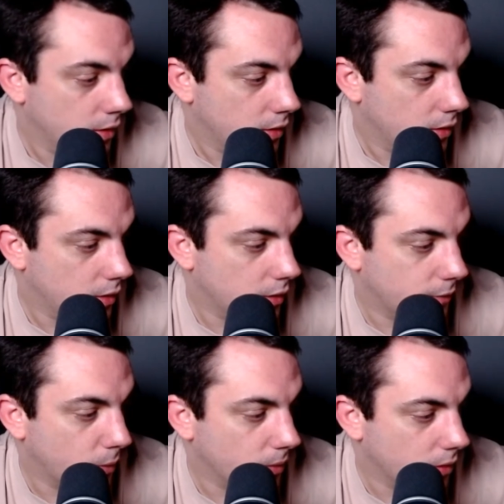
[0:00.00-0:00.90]
Uh, the
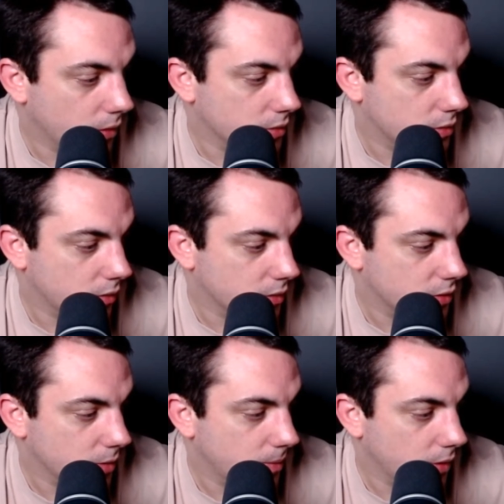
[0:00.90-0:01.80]
49 signed
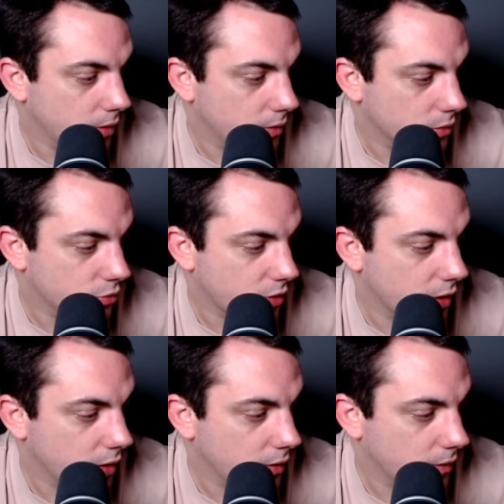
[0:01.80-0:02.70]
CB
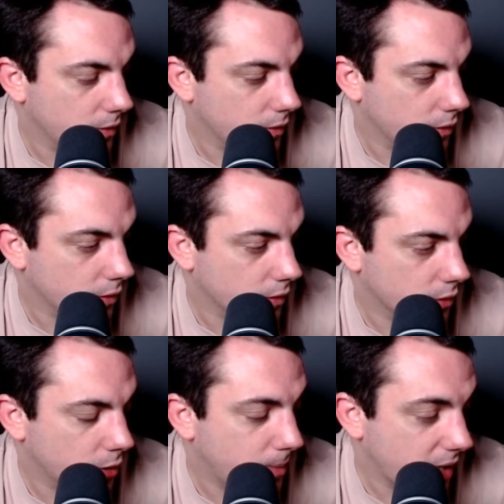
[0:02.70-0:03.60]
Dre
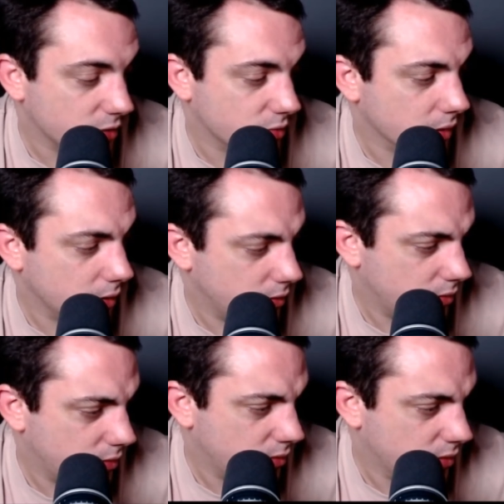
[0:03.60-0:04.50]
Kirkpatrick.
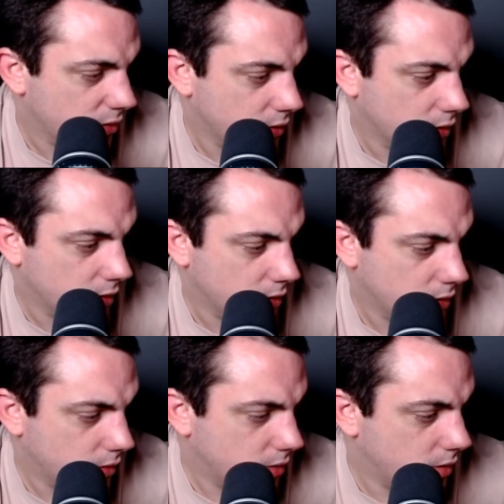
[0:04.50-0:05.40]

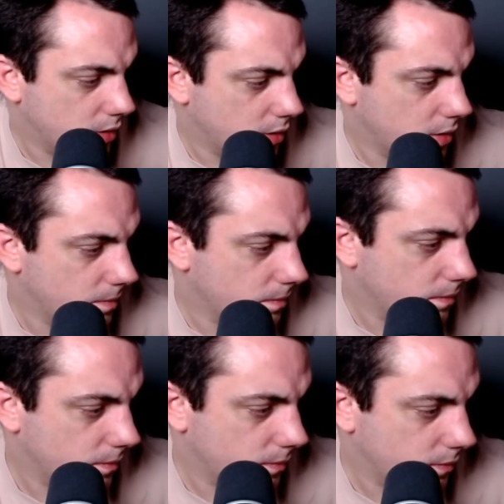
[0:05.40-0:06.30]
Um,
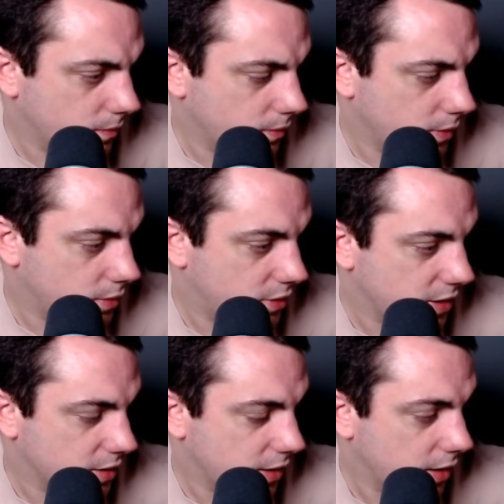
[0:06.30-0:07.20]
it
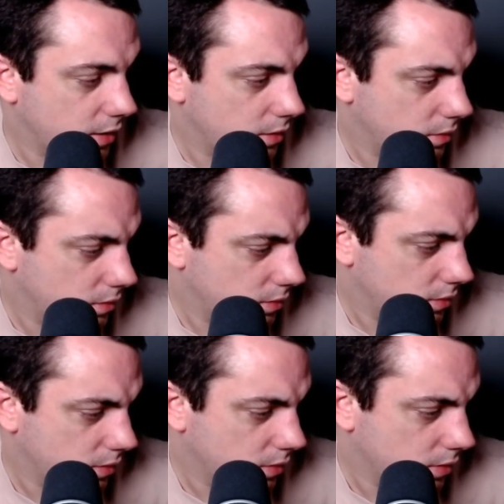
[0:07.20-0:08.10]
says here.
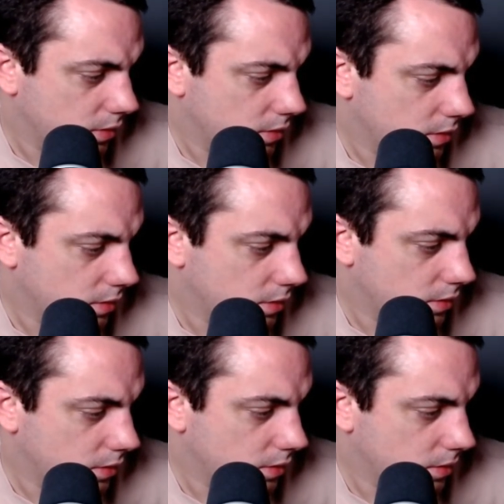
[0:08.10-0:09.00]

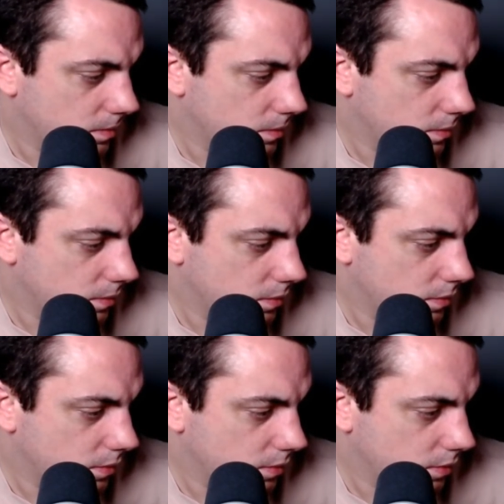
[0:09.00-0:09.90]
Uh,
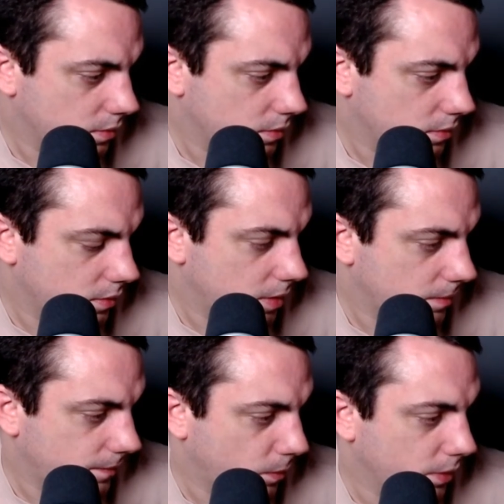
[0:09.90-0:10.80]
yep,
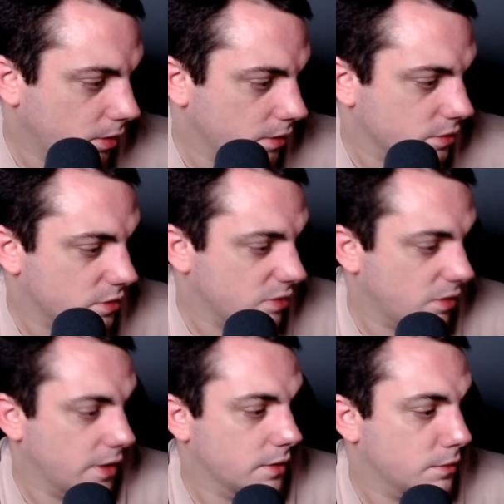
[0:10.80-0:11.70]
the 49ers have
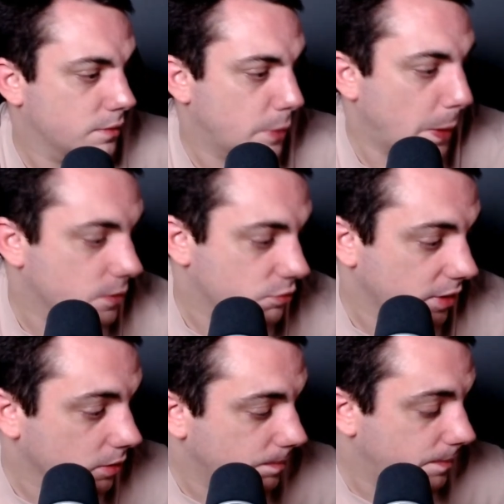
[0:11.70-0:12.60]
signed uh,
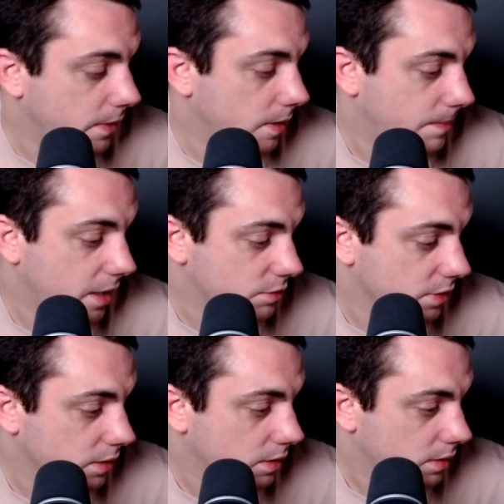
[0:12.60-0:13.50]
Drake uh, Patrick.